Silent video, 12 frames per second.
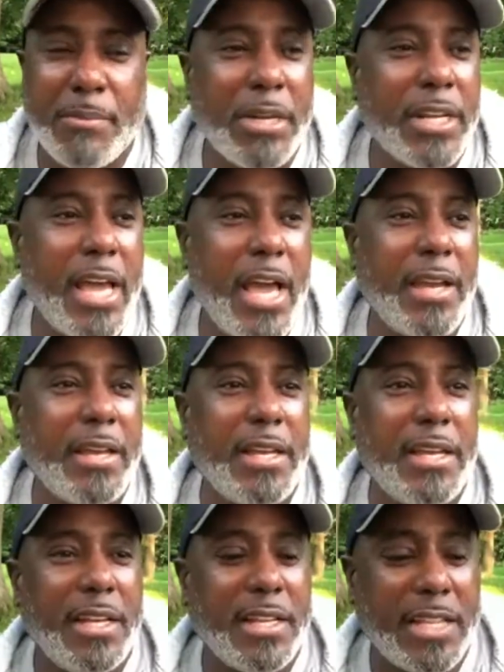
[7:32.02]
But yet,
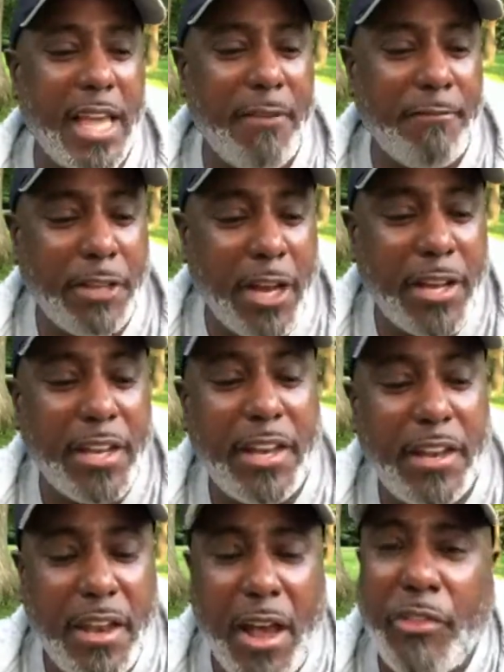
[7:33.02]
they've
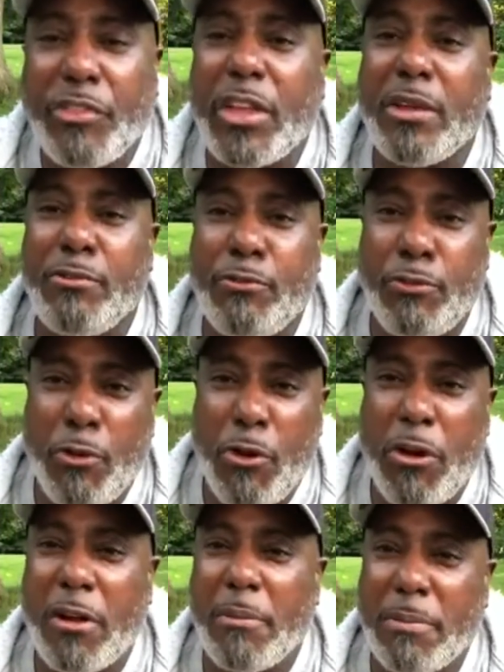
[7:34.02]
done nothing
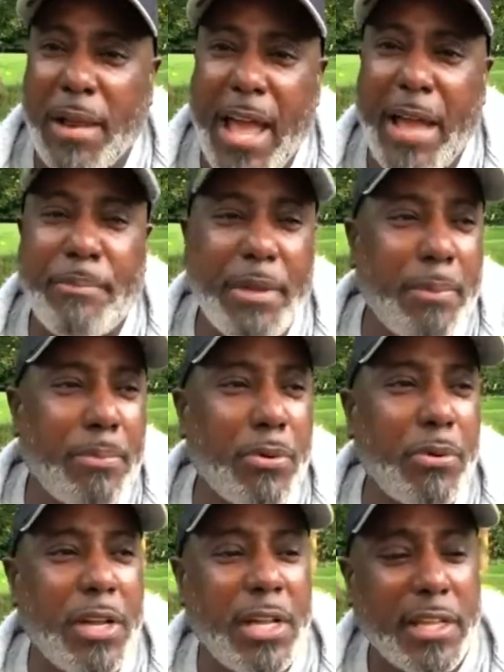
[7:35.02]
for black
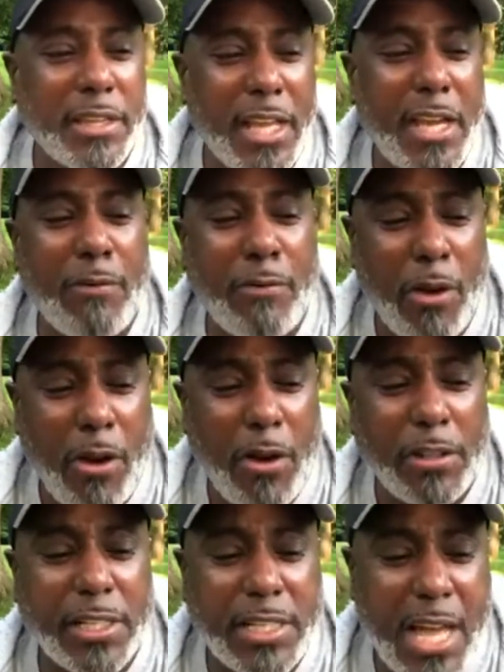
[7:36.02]
people. Think of
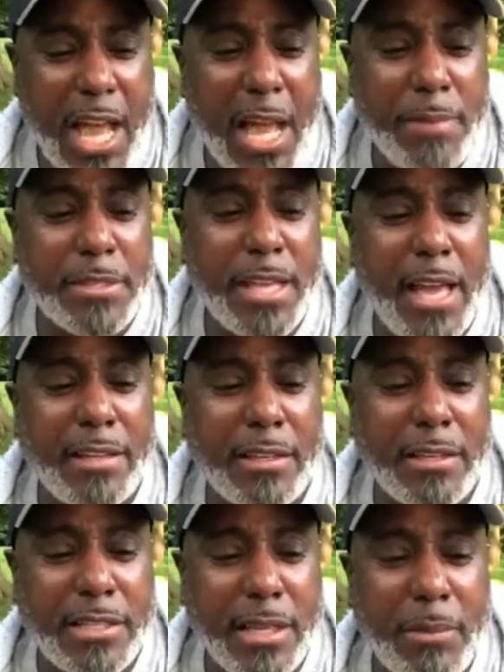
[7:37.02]
all the times that
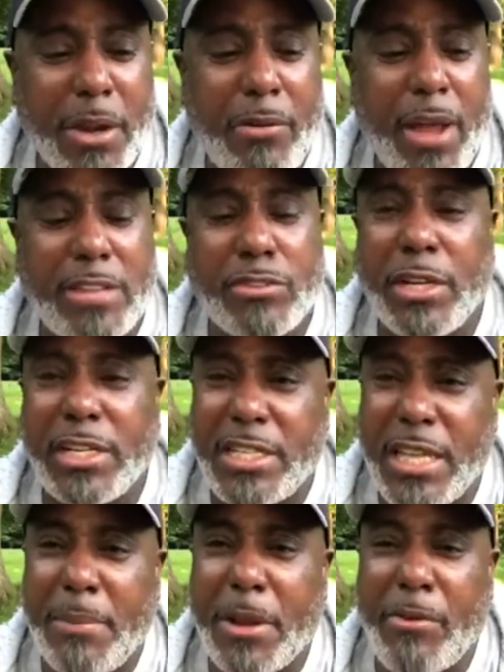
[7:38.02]
the Democrats or the
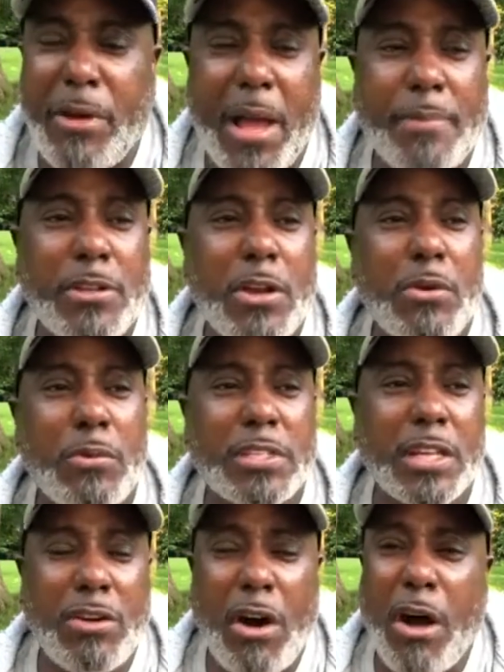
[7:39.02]
Democrats was
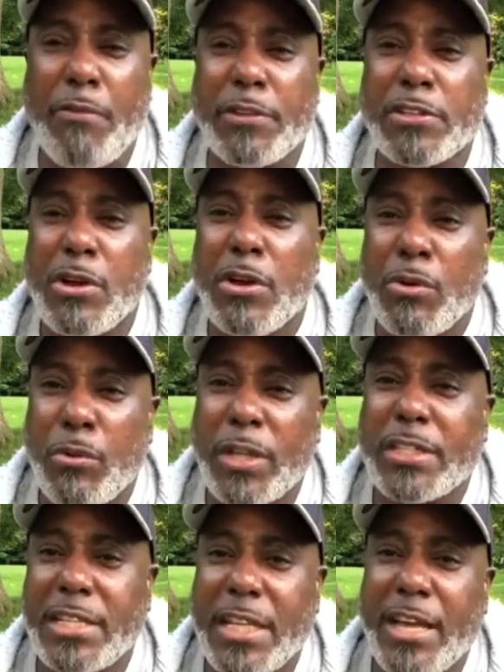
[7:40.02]
in office.
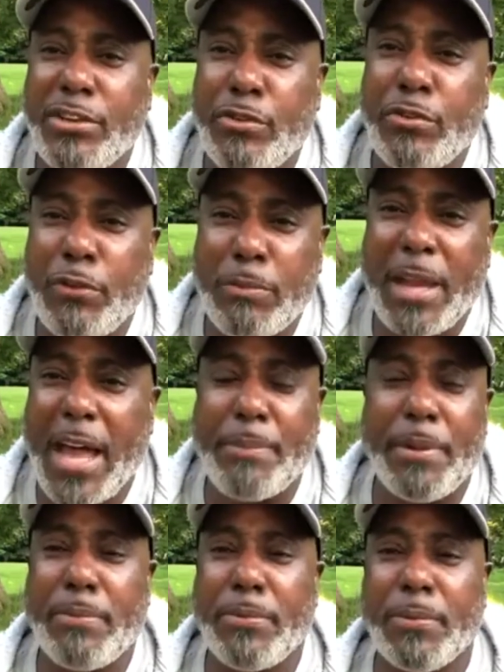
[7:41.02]
What did they do for black
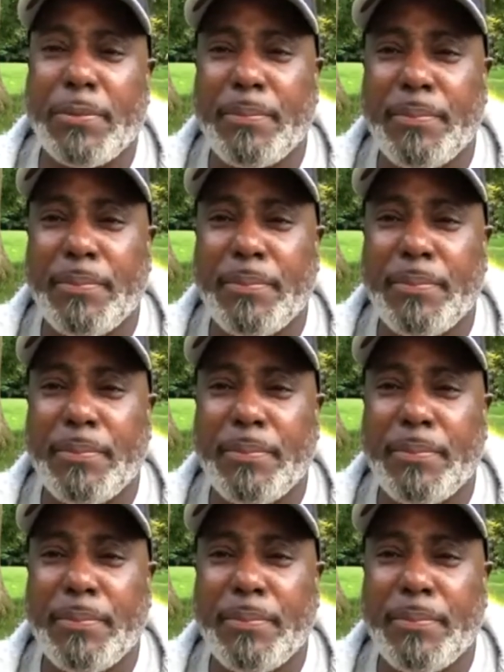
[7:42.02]
people?